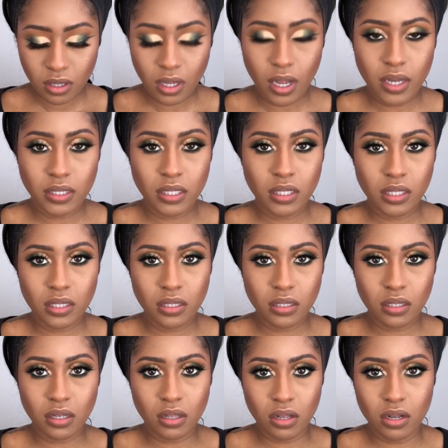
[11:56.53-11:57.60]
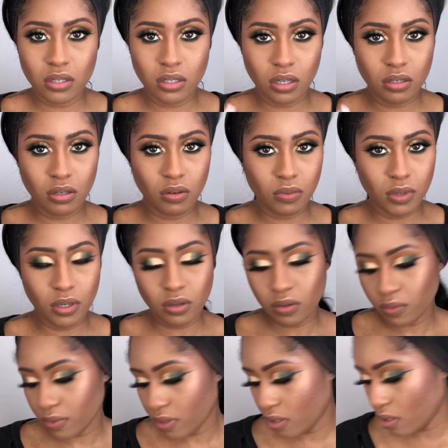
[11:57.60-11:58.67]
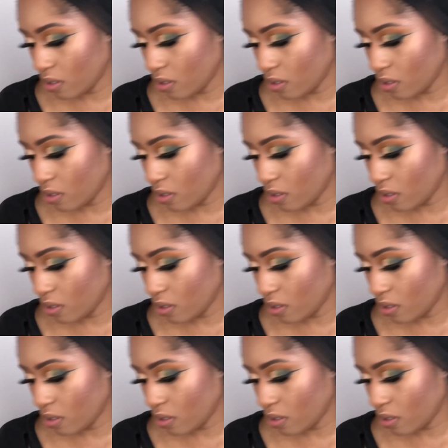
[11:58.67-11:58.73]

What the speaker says: Actually, this is a gloss, so I don't wanna go in with